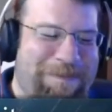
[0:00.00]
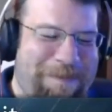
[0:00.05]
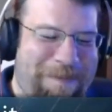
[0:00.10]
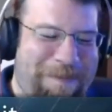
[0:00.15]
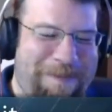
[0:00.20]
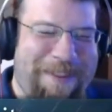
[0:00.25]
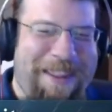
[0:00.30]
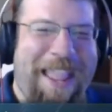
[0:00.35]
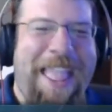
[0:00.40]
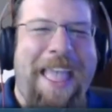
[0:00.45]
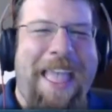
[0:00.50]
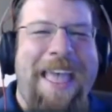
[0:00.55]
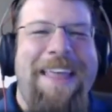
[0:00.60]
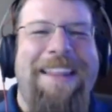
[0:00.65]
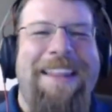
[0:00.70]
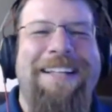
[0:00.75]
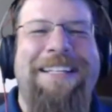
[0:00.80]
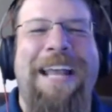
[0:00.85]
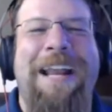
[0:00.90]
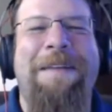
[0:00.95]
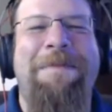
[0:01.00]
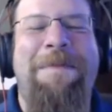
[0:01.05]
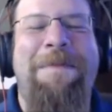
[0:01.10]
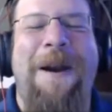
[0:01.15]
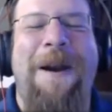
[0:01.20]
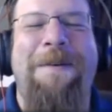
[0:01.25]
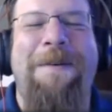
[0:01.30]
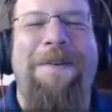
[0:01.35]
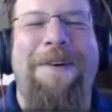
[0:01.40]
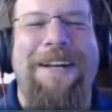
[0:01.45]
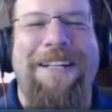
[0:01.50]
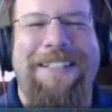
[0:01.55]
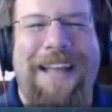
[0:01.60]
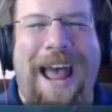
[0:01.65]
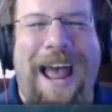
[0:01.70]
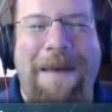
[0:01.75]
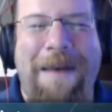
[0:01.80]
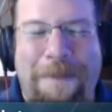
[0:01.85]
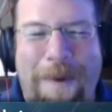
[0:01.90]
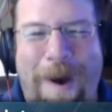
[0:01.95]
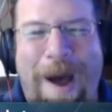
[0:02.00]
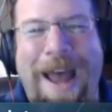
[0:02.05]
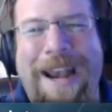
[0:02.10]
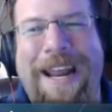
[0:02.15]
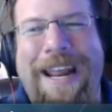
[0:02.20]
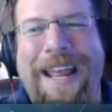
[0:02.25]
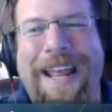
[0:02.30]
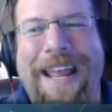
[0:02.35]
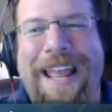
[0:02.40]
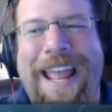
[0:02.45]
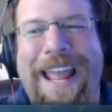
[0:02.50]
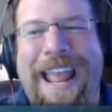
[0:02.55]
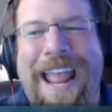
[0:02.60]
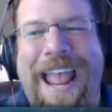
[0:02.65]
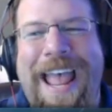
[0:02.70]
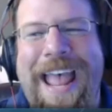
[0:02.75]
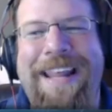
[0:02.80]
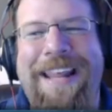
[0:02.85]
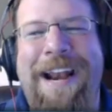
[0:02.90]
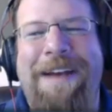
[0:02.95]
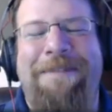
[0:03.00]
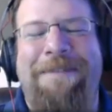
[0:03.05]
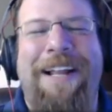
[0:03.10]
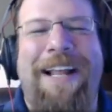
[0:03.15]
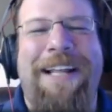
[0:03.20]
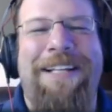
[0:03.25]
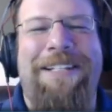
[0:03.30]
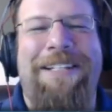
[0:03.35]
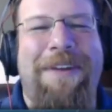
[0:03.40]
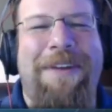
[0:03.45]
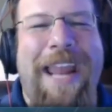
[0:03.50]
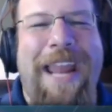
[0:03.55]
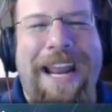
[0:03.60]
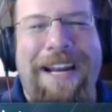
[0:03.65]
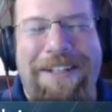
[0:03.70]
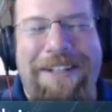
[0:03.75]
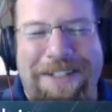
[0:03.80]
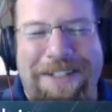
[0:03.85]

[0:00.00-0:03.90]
The second part was I bought it, and then I realized you can't